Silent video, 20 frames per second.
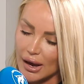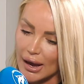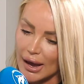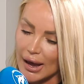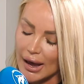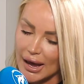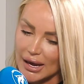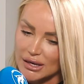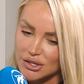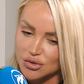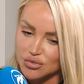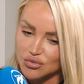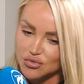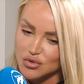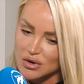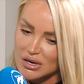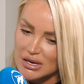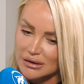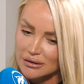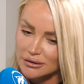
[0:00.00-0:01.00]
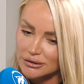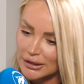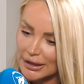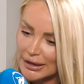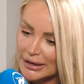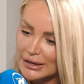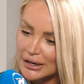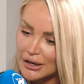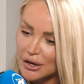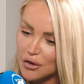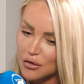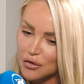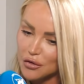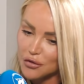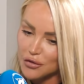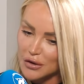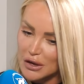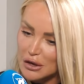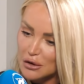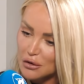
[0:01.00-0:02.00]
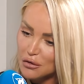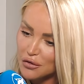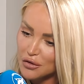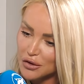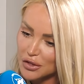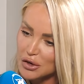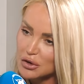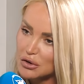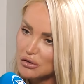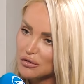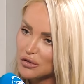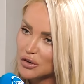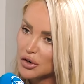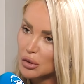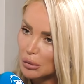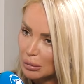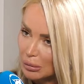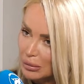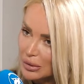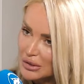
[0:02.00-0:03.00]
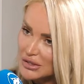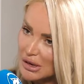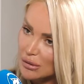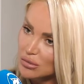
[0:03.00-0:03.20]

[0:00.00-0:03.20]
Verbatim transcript: I had a real like feel for the for numbers.